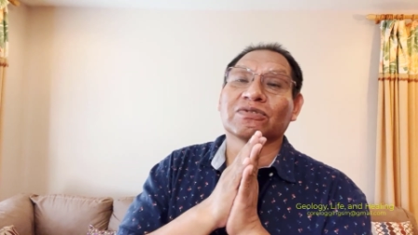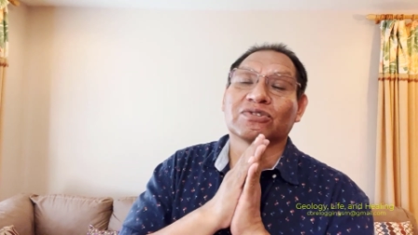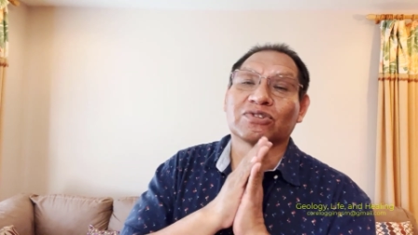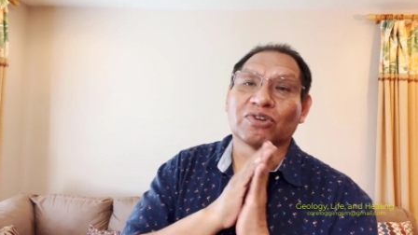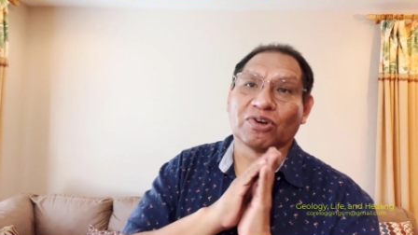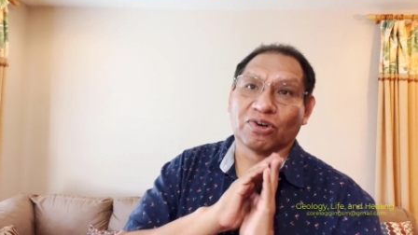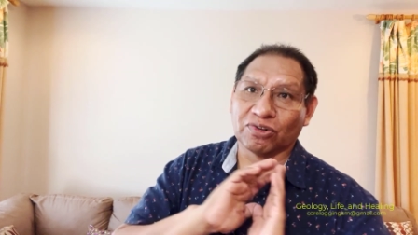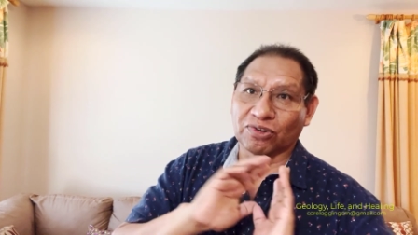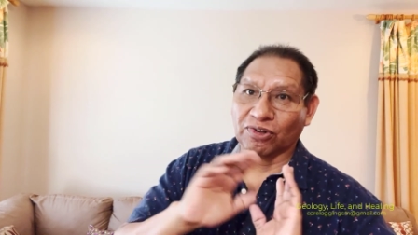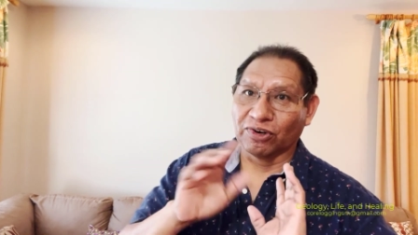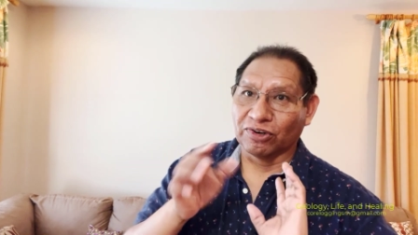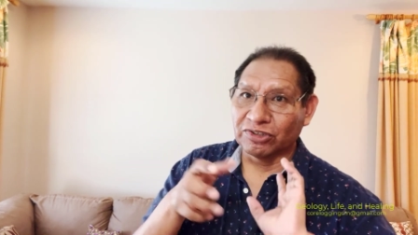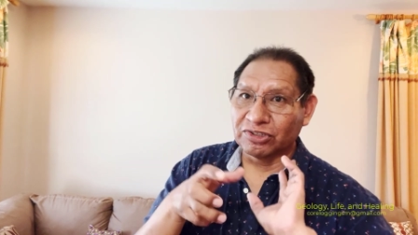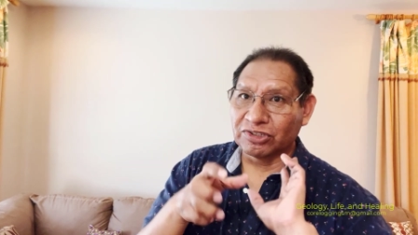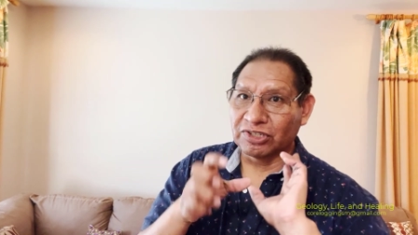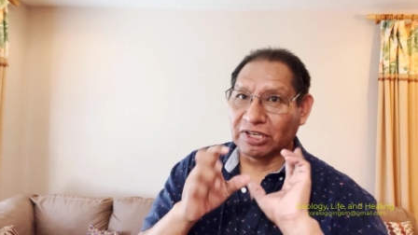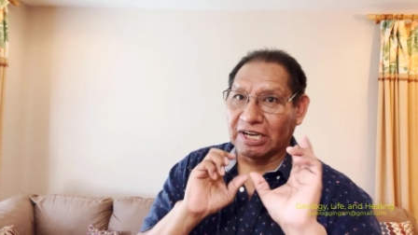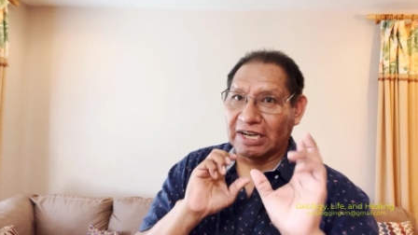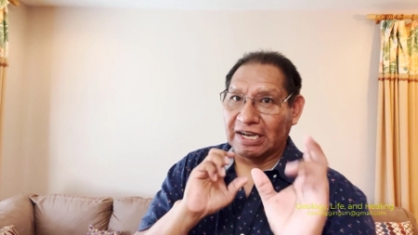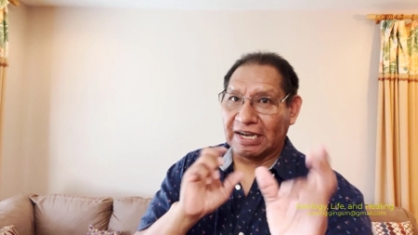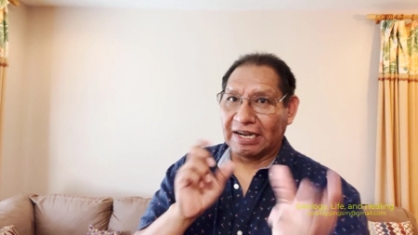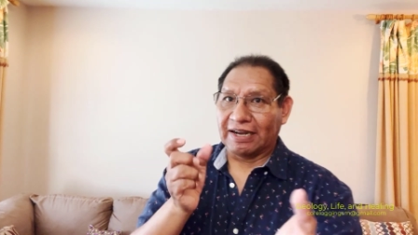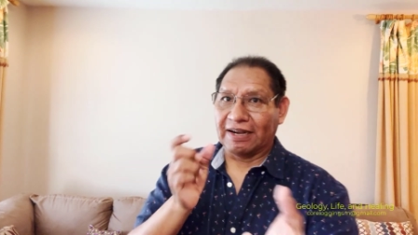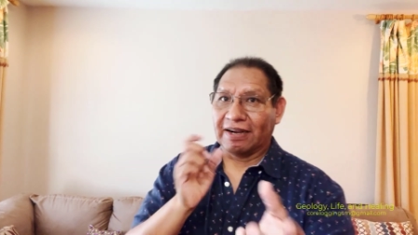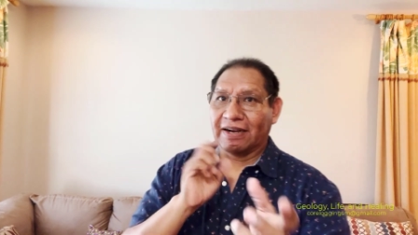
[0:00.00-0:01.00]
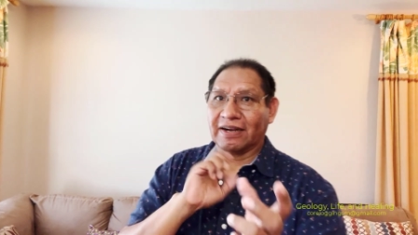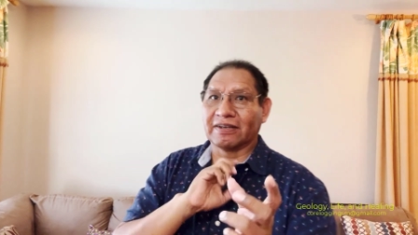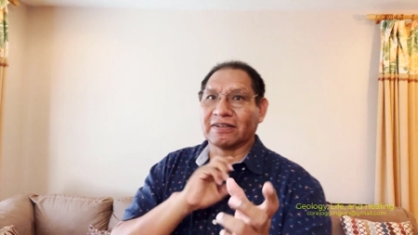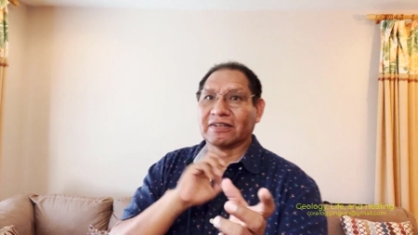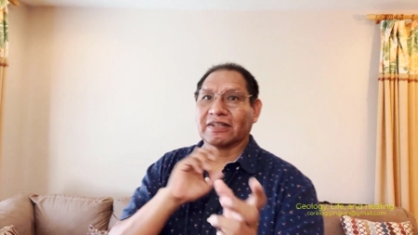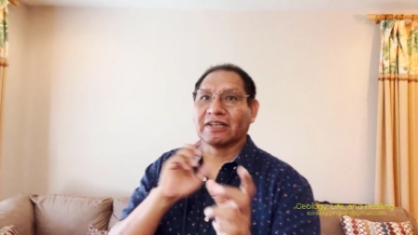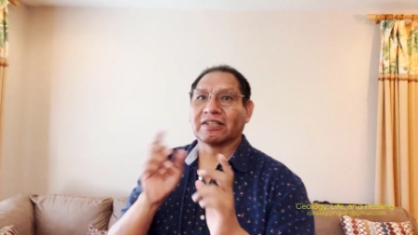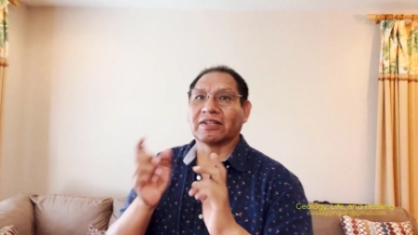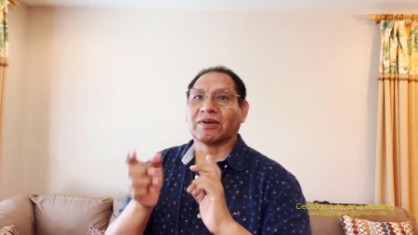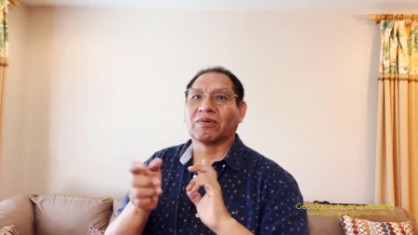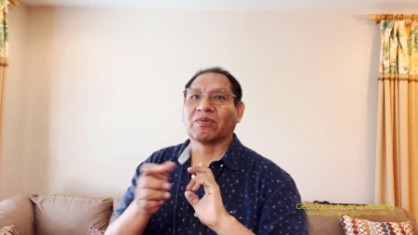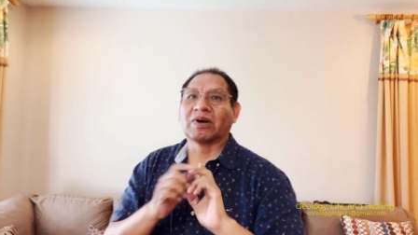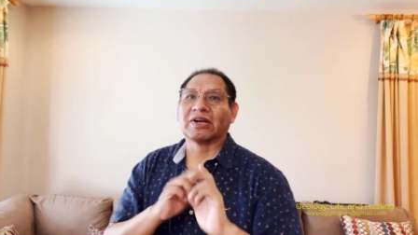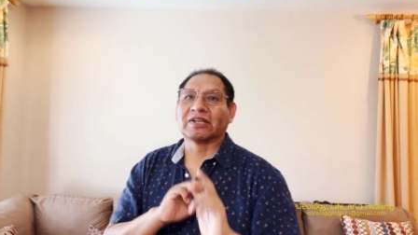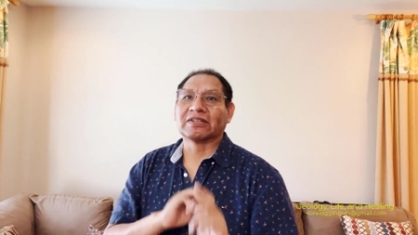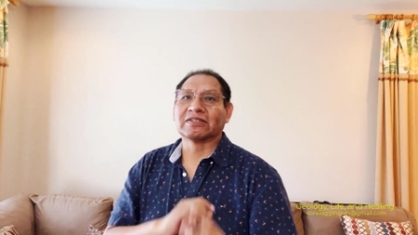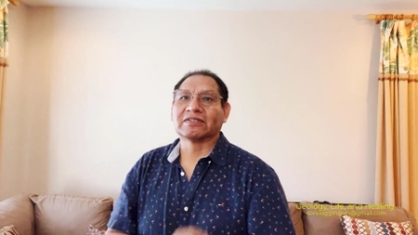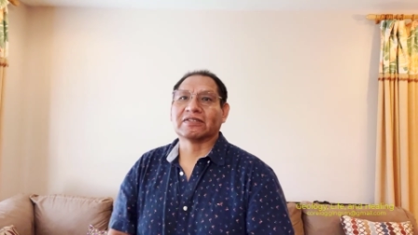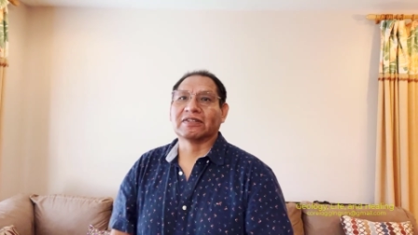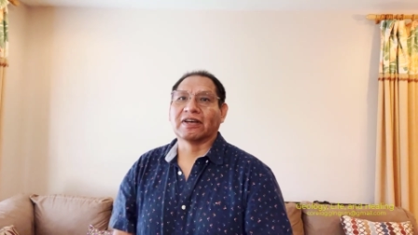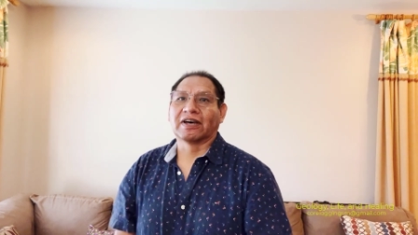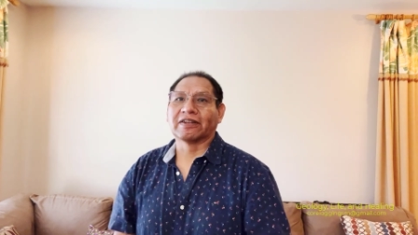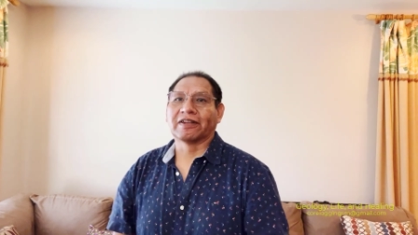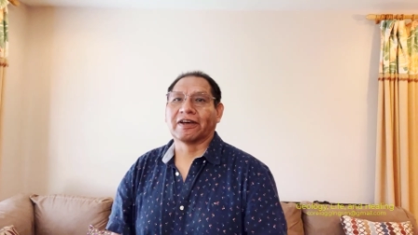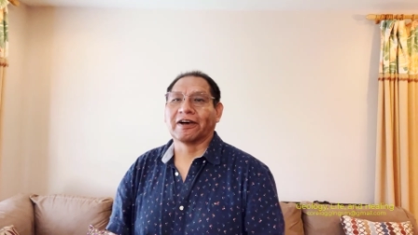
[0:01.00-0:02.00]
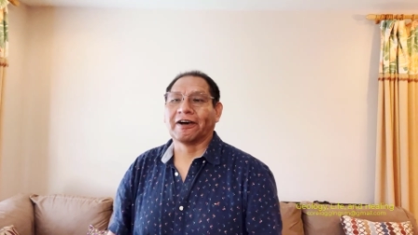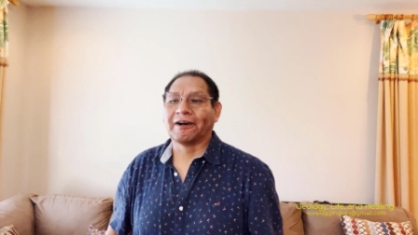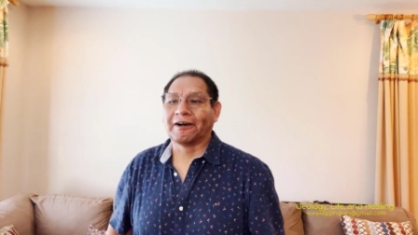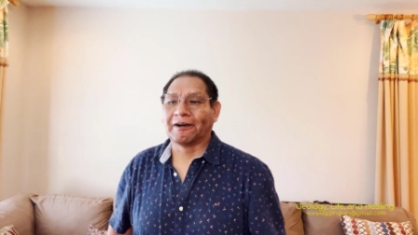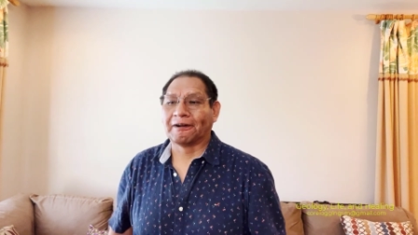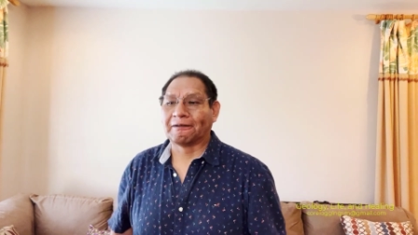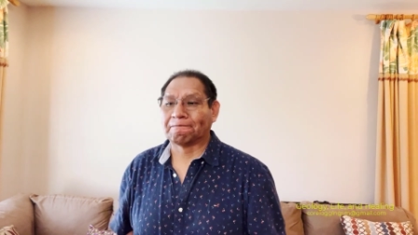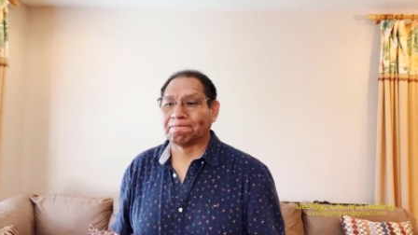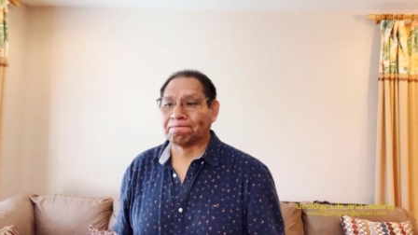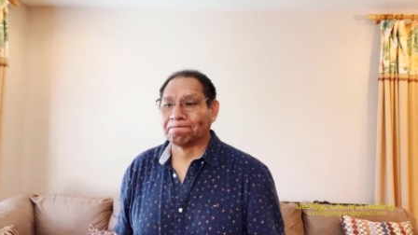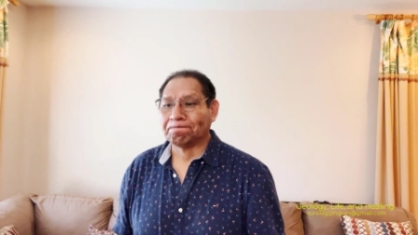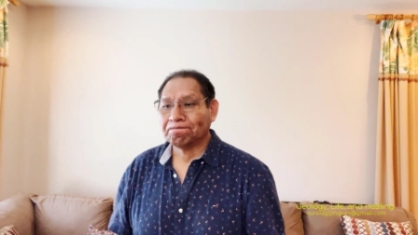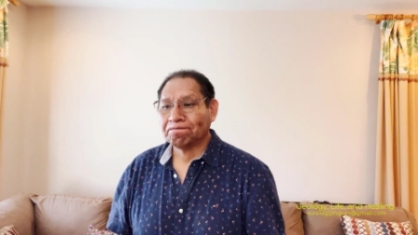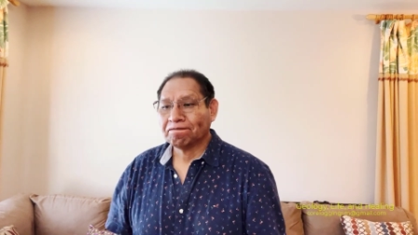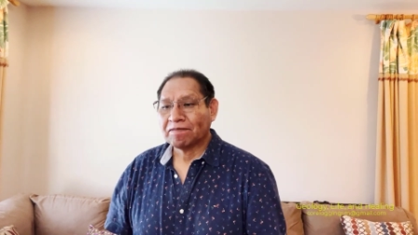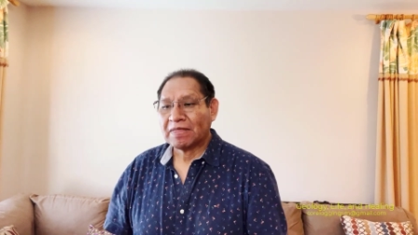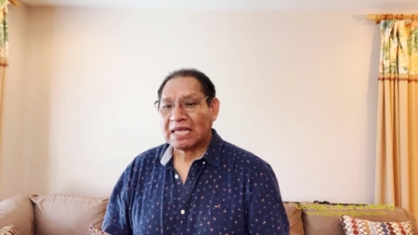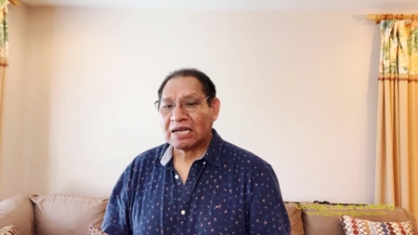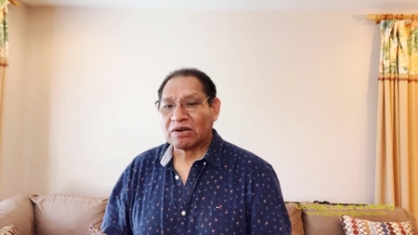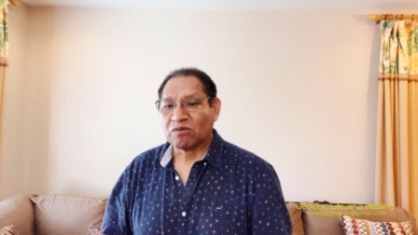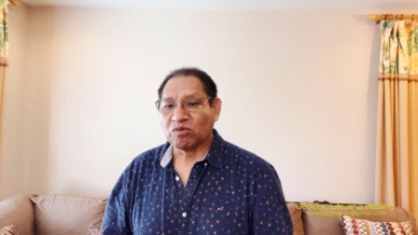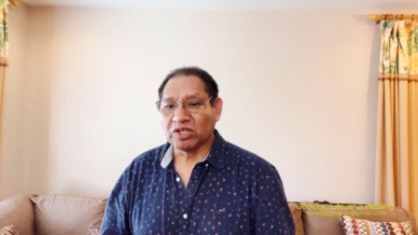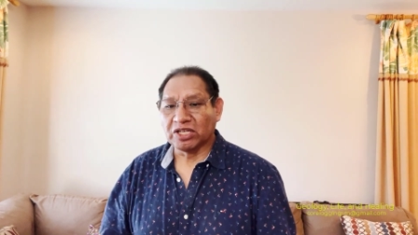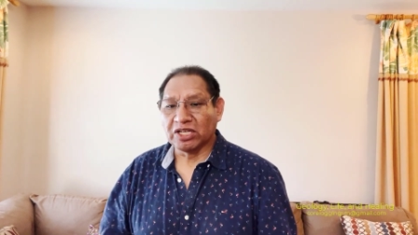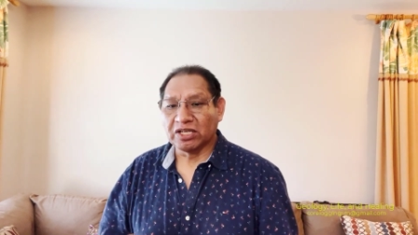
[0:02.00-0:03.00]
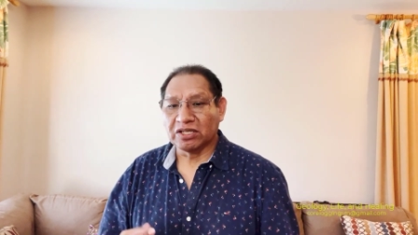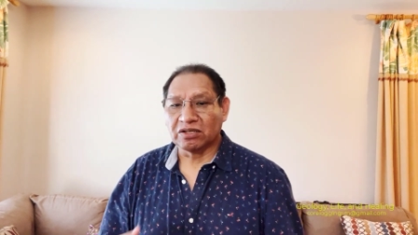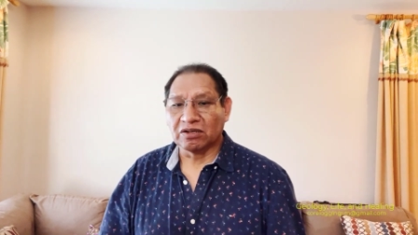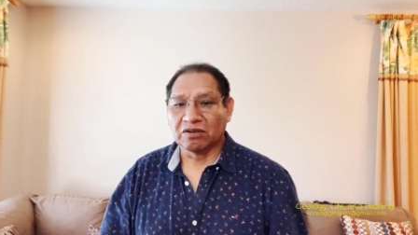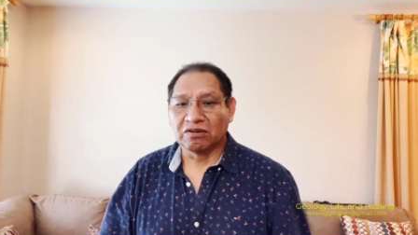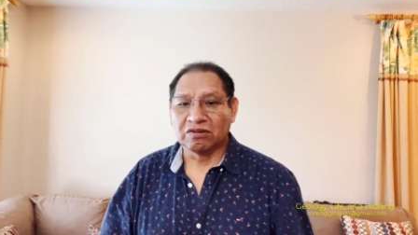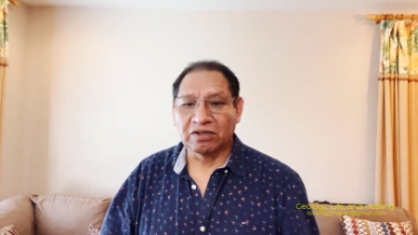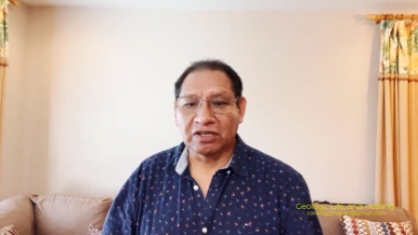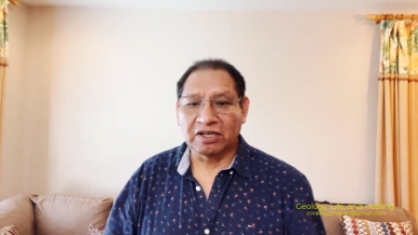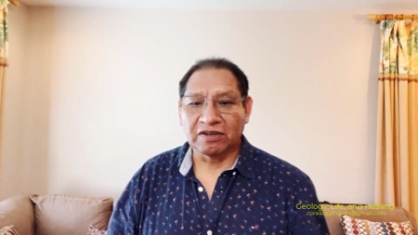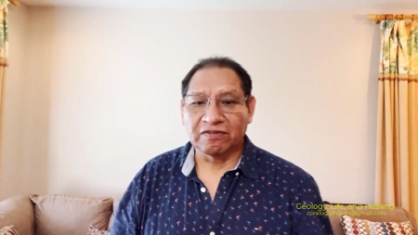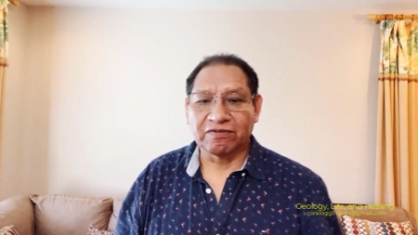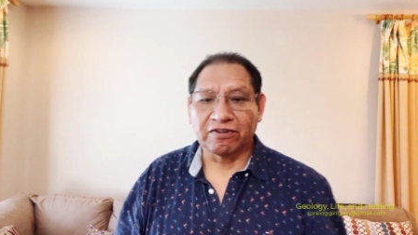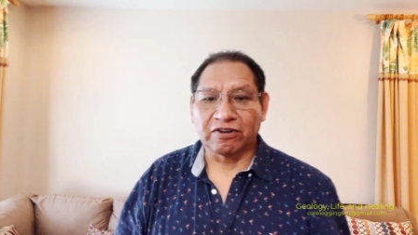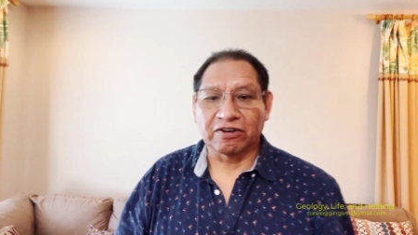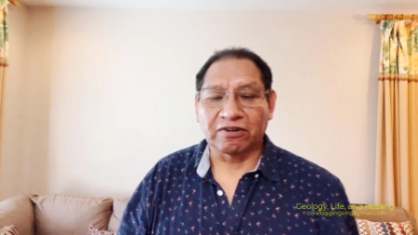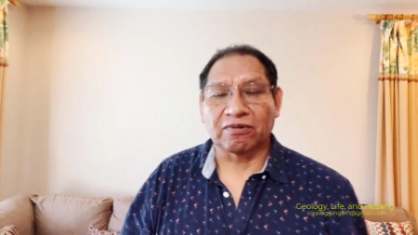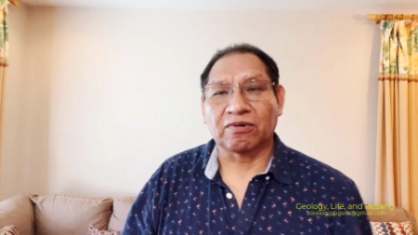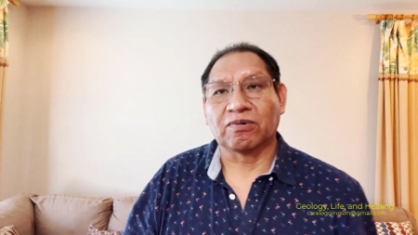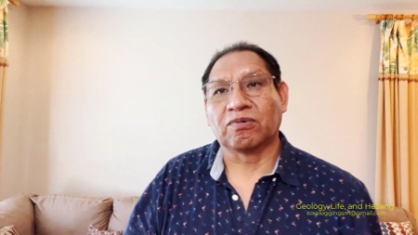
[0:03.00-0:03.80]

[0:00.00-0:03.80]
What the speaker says: So those are the ones that we need to looking for.